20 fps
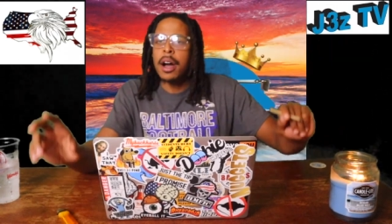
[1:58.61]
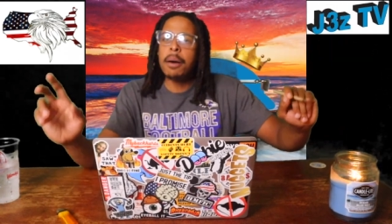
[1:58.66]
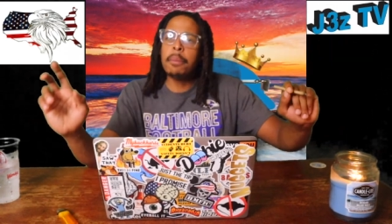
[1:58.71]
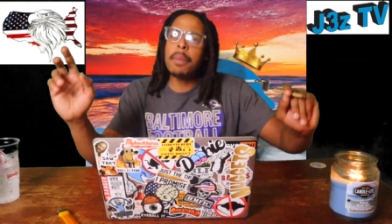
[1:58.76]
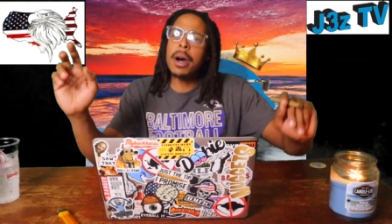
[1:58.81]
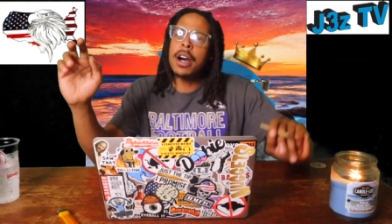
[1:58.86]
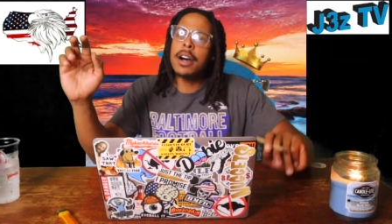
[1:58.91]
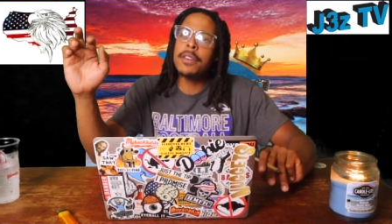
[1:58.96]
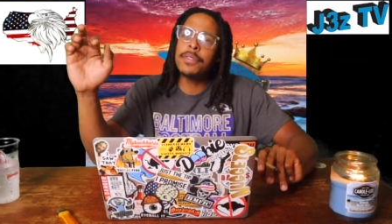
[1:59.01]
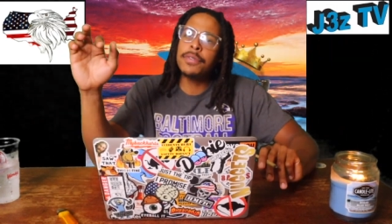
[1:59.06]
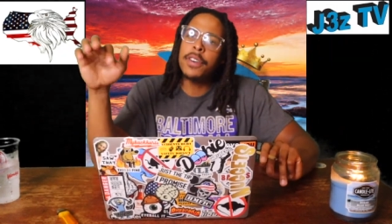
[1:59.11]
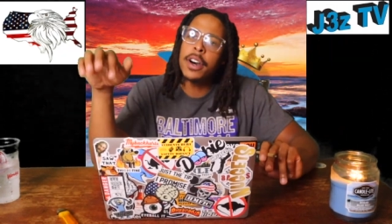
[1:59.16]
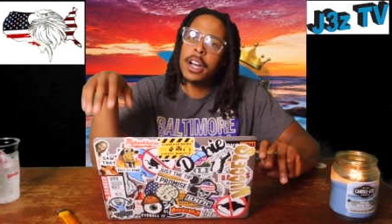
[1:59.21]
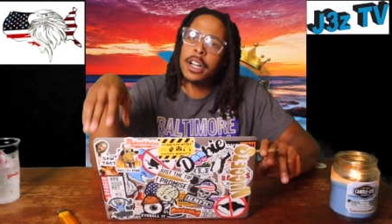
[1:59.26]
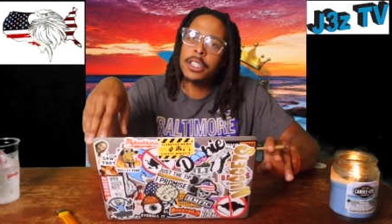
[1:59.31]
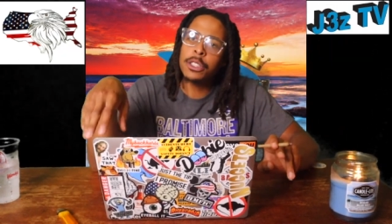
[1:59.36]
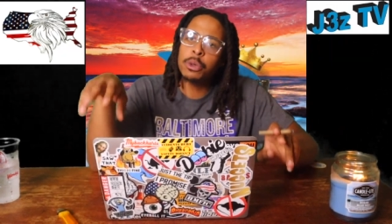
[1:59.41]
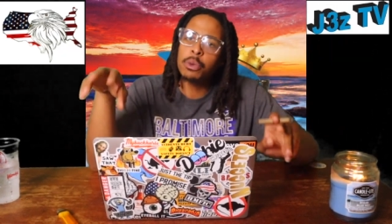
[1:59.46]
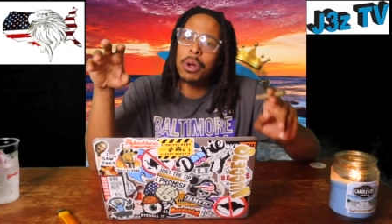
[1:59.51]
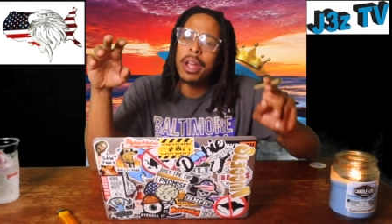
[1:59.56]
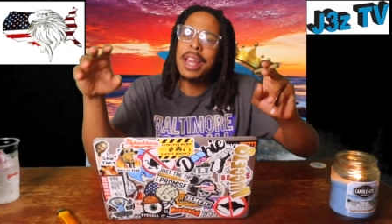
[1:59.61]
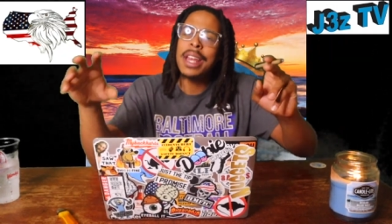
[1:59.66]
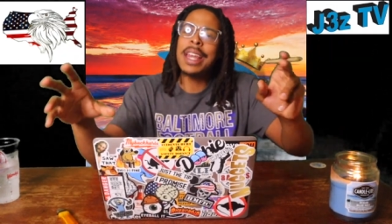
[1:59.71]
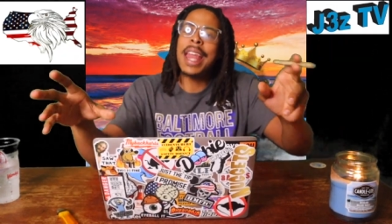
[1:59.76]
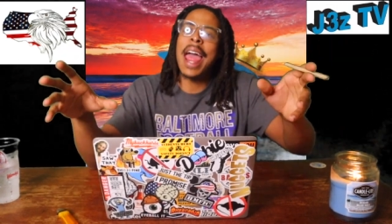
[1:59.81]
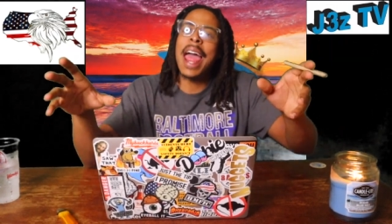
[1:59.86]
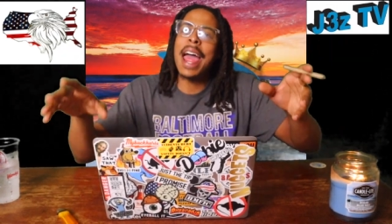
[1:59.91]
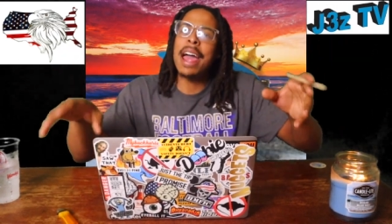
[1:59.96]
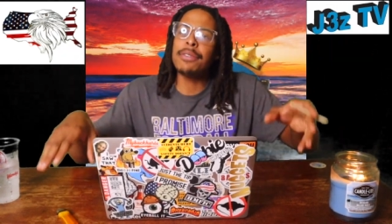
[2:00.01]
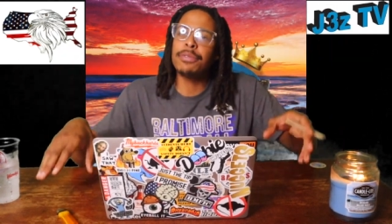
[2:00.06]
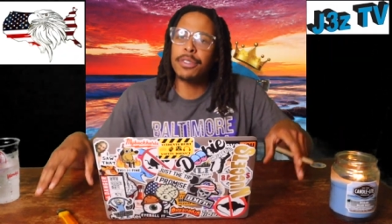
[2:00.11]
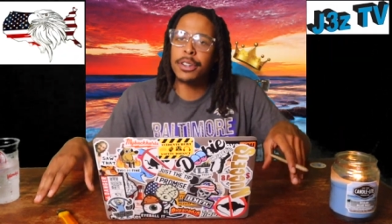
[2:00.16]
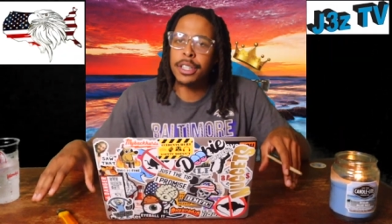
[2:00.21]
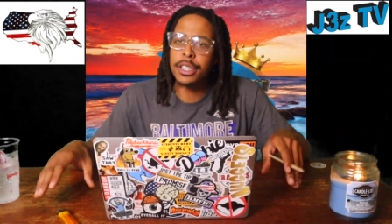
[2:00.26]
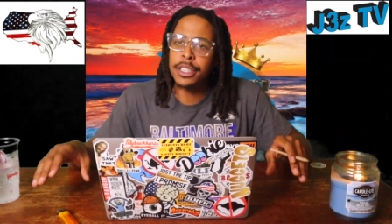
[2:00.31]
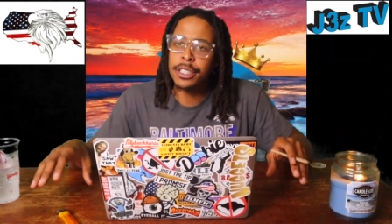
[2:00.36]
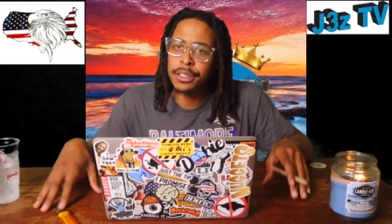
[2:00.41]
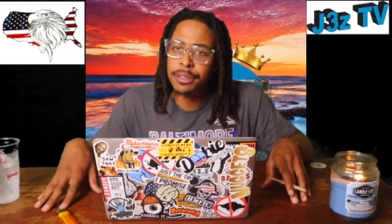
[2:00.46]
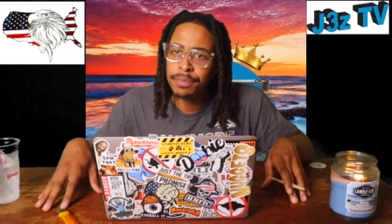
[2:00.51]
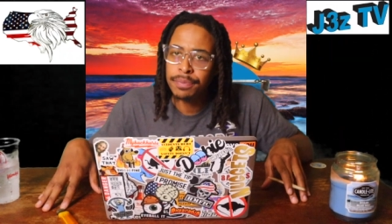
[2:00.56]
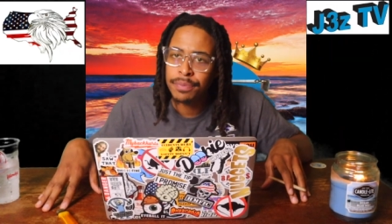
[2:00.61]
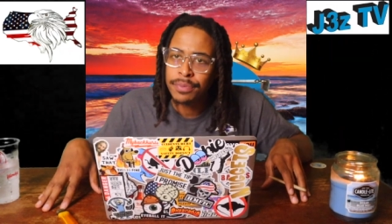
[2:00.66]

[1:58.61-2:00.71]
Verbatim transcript: motherfuckers went in Africa